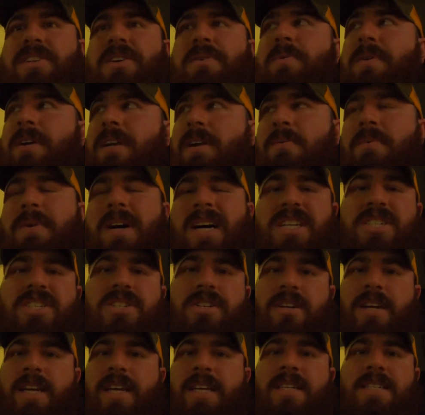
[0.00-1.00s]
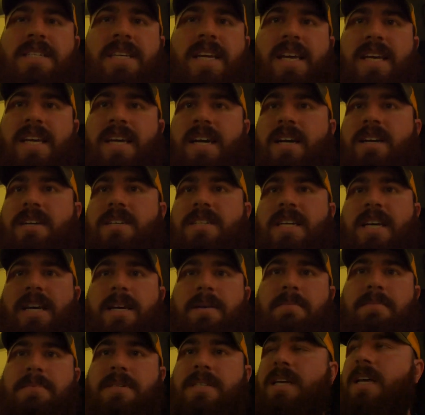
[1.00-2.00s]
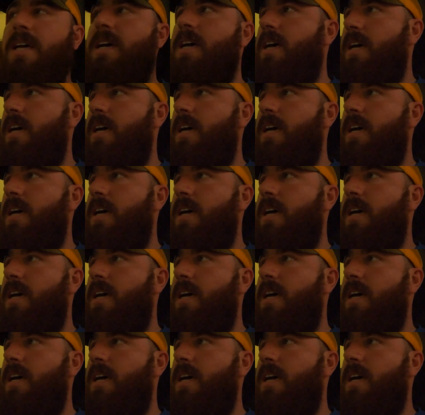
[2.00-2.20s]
You want to watch your intake air temps.